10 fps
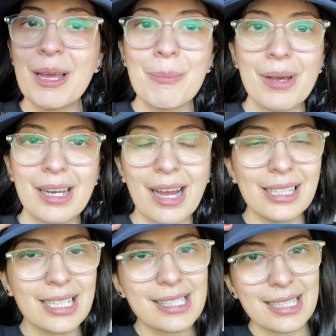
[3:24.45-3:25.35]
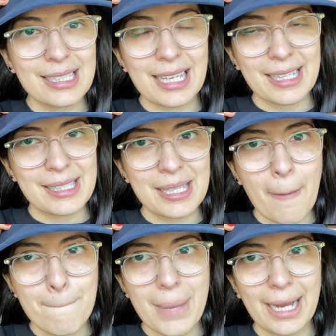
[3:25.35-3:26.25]
But at least it gets
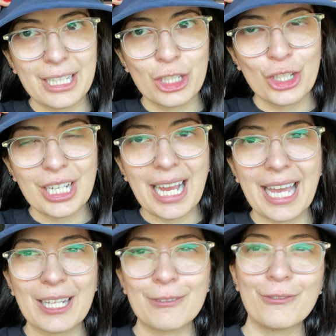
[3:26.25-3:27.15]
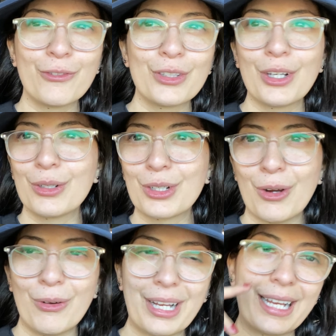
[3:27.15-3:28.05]
my creative flow
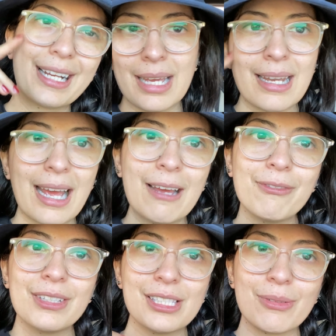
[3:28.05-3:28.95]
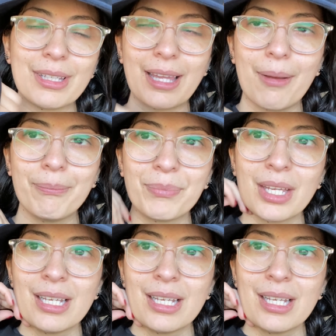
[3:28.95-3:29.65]
going and I have fun doing them.